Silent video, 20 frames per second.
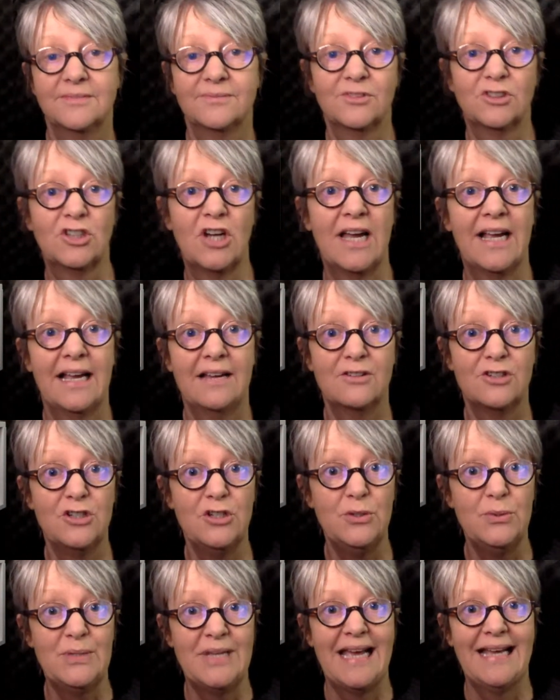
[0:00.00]
trying out a
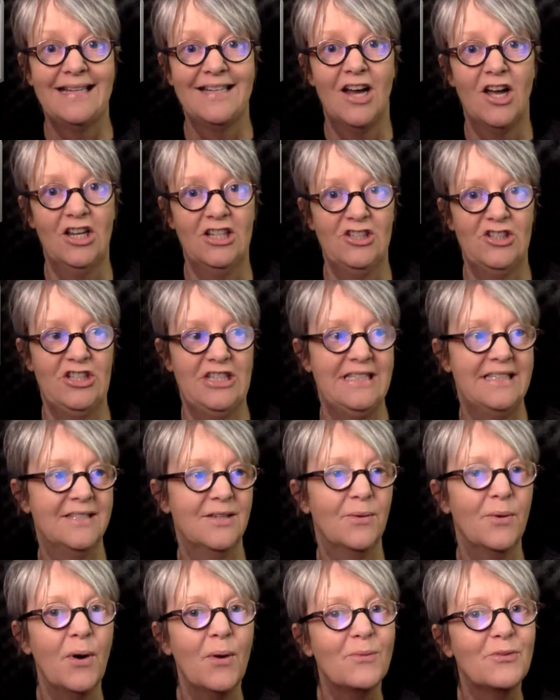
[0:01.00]
new technology,
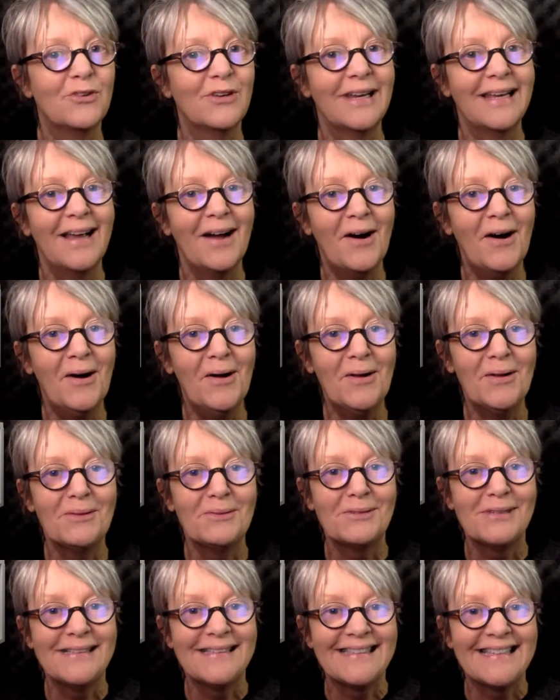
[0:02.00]
so hopefully
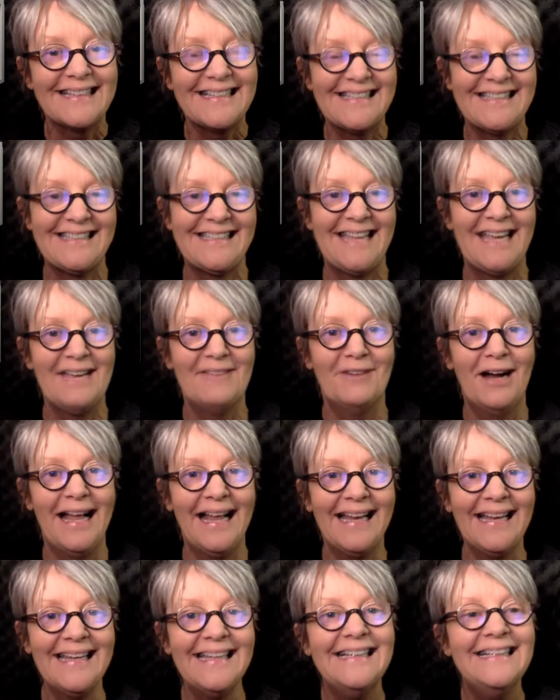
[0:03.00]
all will stay
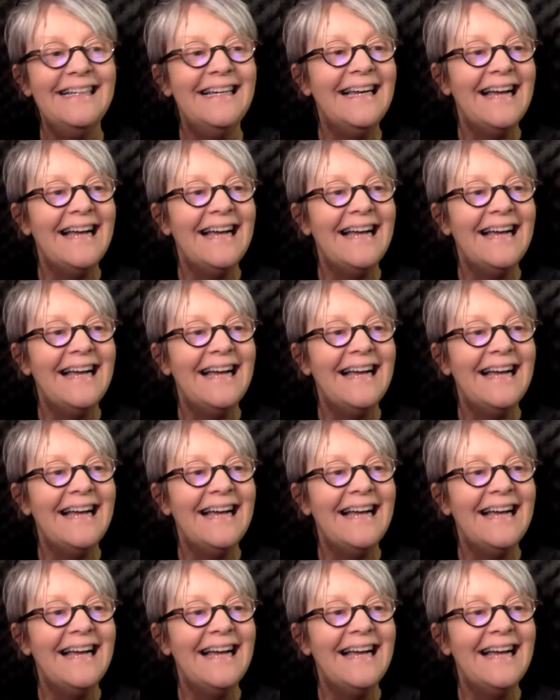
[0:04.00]
well.